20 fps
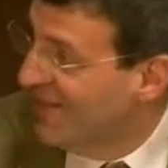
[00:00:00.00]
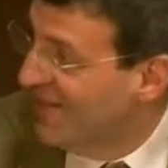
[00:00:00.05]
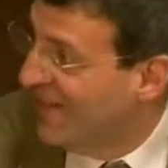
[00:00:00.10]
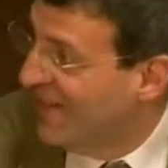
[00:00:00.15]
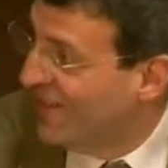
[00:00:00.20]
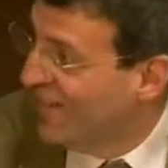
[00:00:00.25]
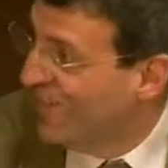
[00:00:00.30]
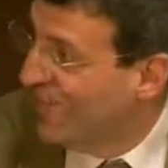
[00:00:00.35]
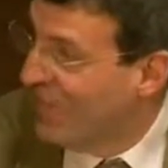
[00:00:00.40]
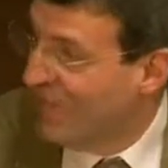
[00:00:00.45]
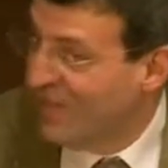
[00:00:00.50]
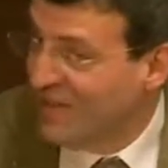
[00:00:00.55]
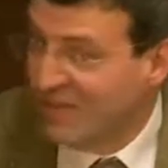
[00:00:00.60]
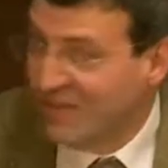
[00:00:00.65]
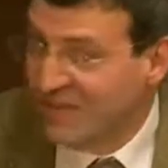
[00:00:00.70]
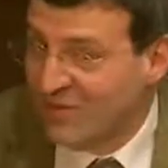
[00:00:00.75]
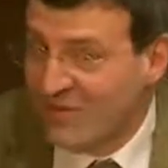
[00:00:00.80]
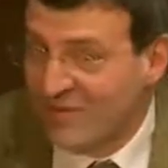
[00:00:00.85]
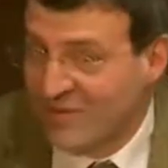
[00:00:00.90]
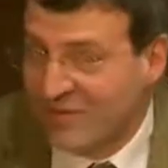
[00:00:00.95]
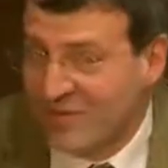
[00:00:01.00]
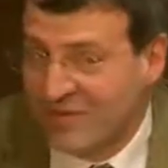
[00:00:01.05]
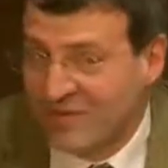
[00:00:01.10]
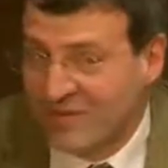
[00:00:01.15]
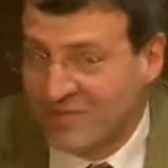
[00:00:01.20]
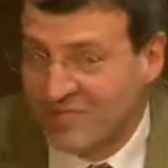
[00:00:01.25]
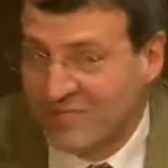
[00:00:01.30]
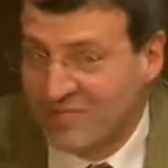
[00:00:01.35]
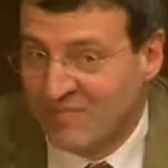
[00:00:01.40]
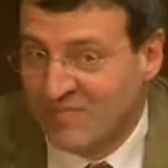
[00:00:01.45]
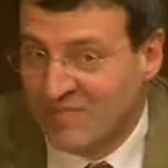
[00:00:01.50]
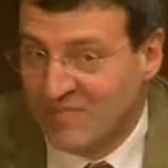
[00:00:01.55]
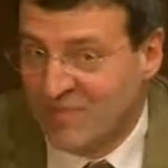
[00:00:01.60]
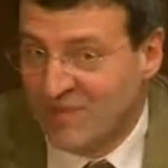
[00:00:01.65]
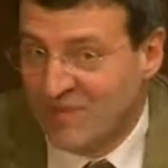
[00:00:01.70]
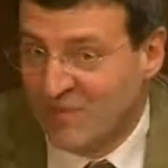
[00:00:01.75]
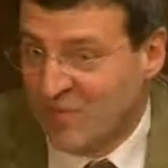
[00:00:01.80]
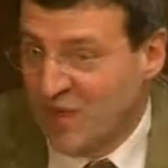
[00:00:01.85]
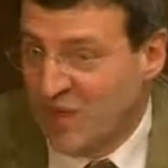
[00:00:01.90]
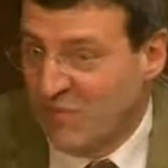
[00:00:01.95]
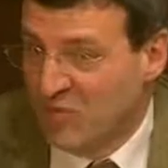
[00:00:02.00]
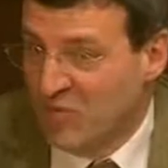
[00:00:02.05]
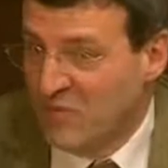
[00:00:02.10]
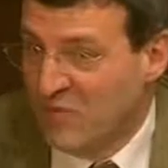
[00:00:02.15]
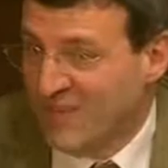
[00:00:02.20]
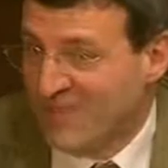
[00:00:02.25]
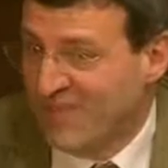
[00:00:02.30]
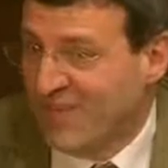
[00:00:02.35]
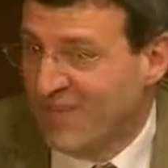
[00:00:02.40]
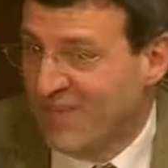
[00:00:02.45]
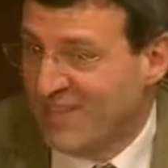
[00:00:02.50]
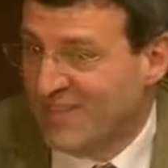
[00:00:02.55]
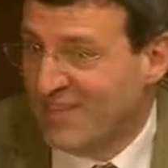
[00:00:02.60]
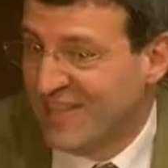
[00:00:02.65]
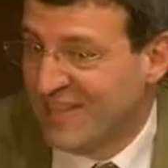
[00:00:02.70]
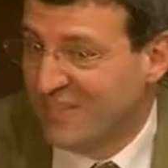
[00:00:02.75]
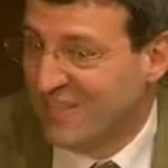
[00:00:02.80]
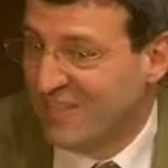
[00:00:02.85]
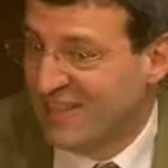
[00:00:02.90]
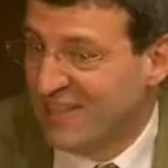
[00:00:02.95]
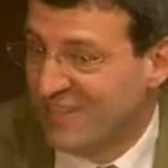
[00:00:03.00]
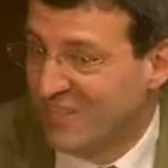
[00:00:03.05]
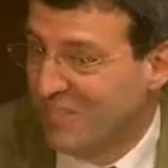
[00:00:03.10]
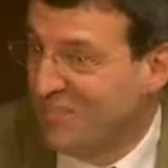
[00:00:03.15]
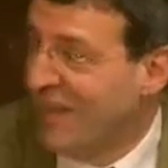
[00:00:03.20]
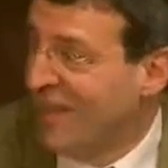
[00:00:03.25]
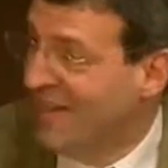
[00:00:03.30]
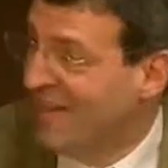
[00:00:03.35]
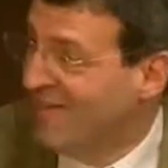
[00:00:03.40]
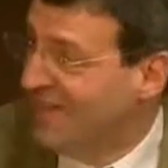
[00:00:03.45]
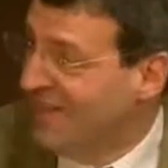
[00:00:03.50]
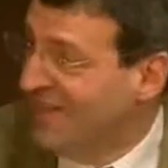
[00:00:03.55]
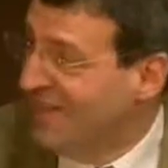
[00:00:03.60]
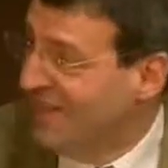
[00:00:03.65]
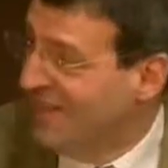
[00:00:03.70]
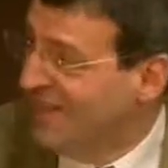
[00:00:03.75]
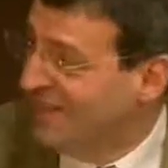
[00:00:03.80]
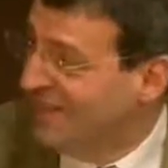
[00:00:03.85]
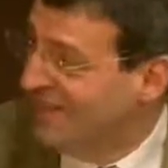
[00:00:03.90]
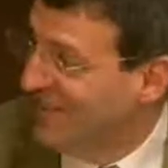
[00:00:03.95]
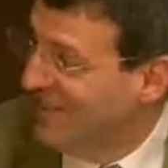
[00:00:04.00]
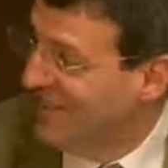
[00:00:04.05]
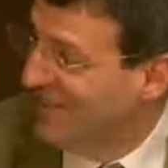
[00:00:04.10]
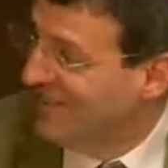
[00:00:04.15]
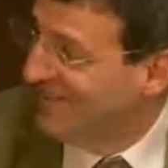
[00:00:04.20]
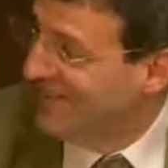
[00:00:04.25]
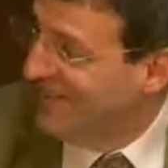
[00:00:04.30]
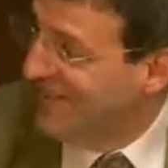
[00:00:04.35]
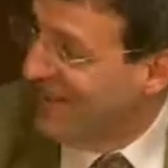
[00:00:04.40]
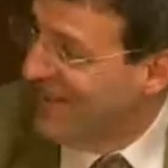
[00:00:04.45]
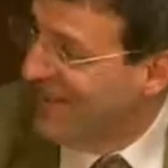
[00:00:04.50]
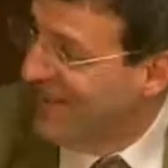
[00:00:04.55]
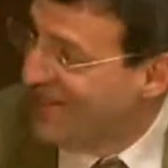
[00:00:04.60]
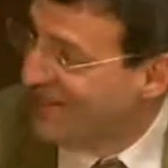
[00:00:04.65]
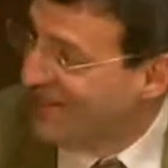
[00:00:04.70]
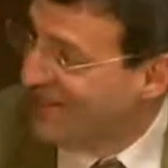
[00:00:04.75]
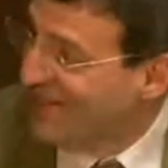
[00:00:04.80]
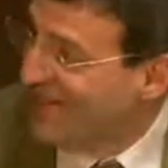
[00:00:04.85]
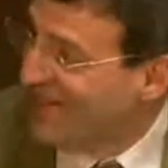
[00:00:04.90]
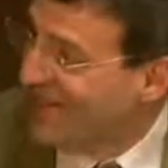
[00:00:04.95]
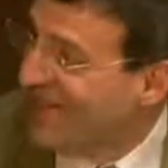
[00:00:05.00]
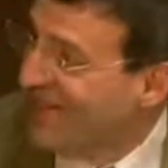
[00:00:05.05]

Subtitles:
I don't know whether they were, you must have had some bell ringing, alarm.